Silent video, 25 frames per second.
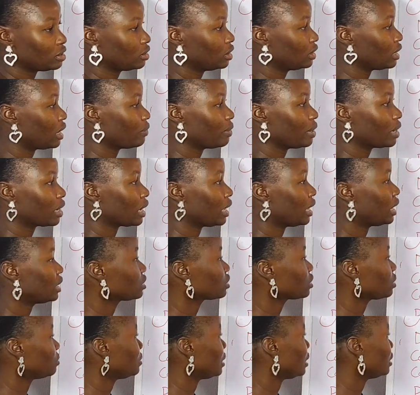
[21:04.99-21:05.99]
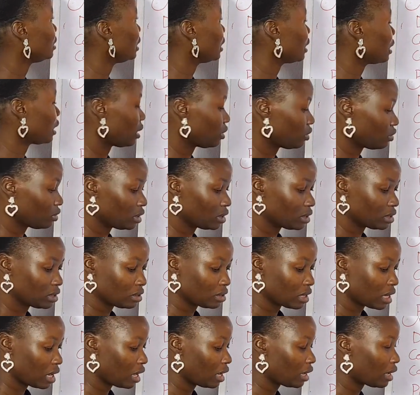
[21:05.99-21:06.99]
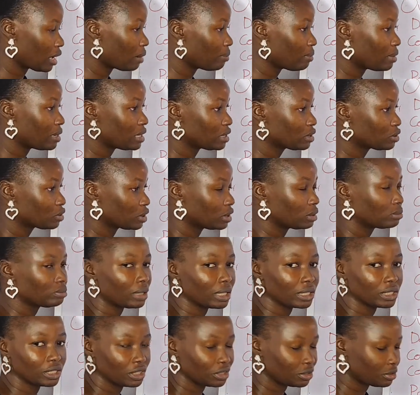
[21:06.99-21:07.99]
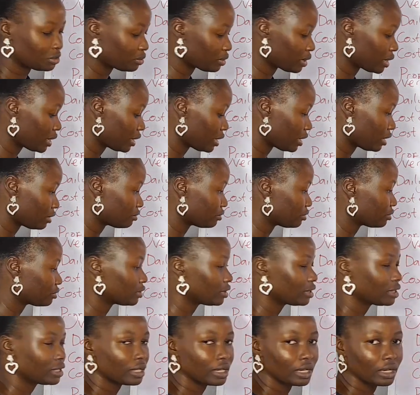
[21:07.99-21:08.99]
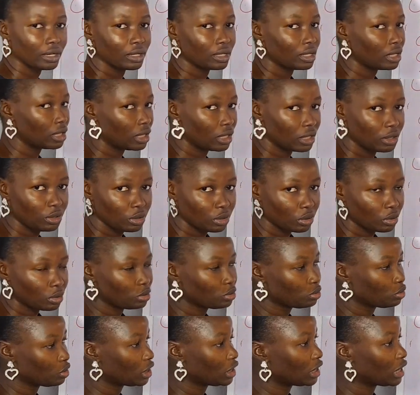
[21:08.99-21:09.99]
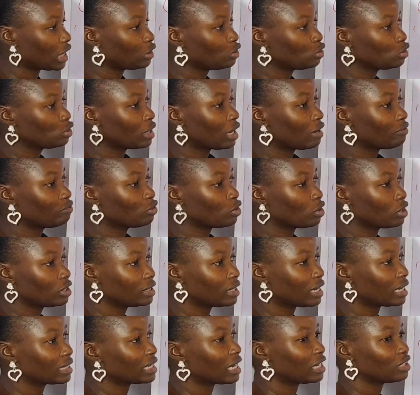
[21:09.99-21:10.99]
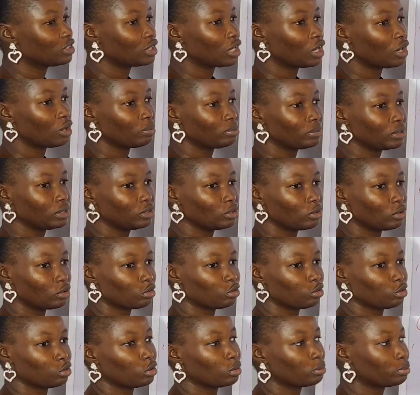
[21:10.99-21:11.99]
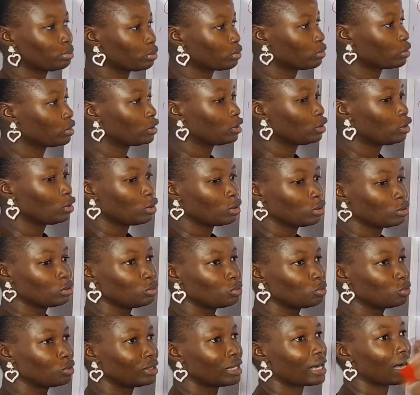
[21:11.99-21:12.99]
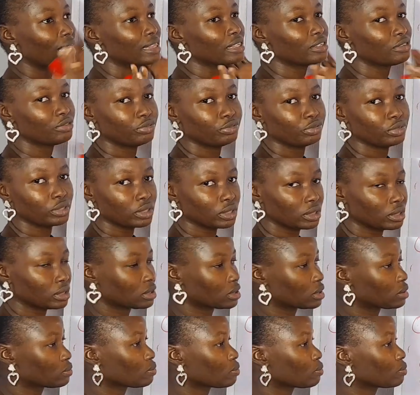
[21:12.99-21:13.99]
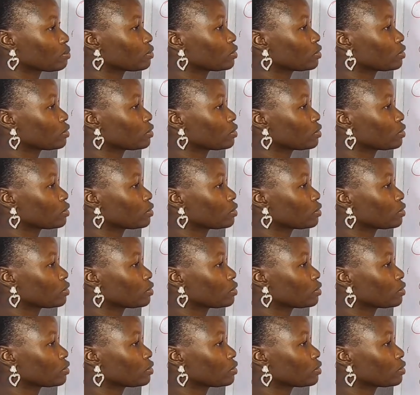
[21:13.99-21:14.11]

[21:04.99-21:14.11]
Not that when clients come, you are not calculating how many sewing machines do I have. No, I should have done that. As you are opening your shop, do that first.